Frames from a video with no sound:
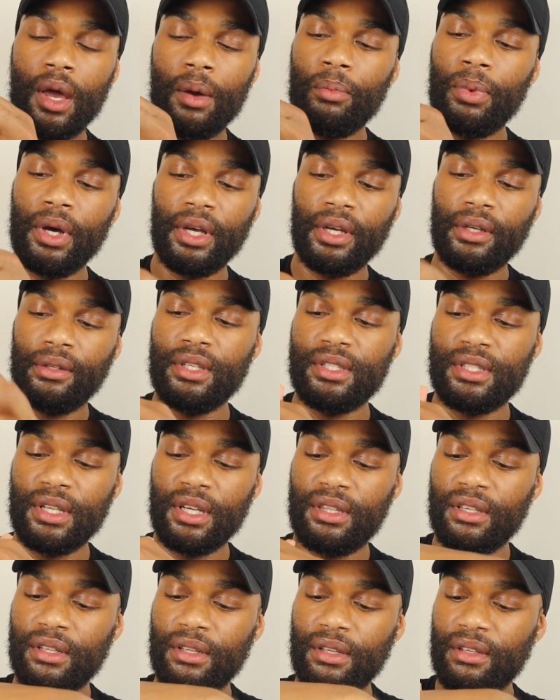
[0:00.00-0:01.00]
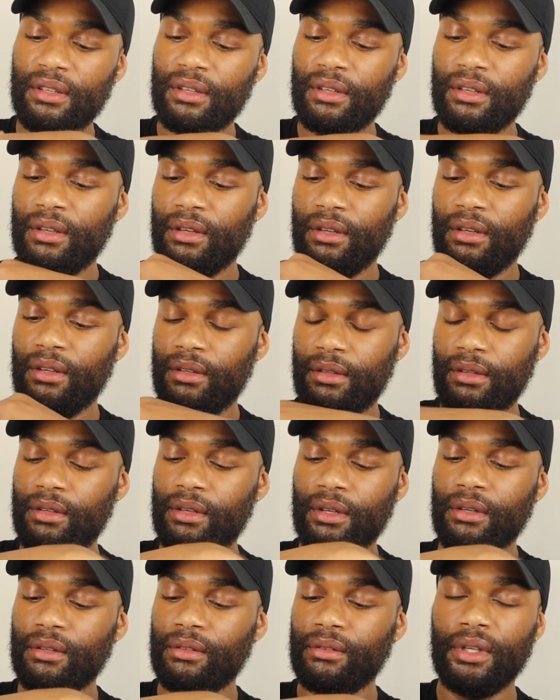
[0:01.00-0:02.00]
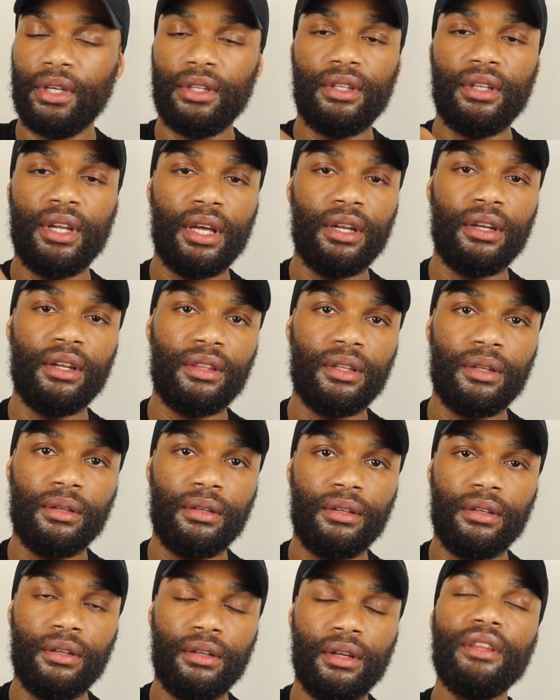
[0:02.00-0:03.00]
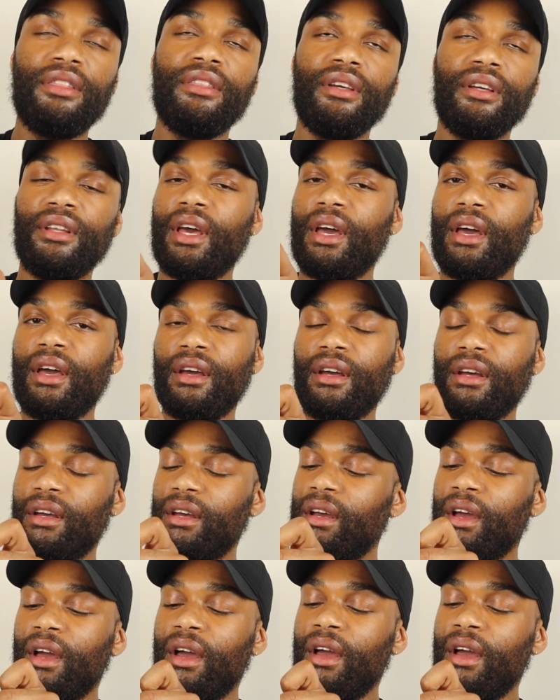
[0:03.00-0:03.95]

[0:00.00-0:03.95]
But it's nothing, nothing that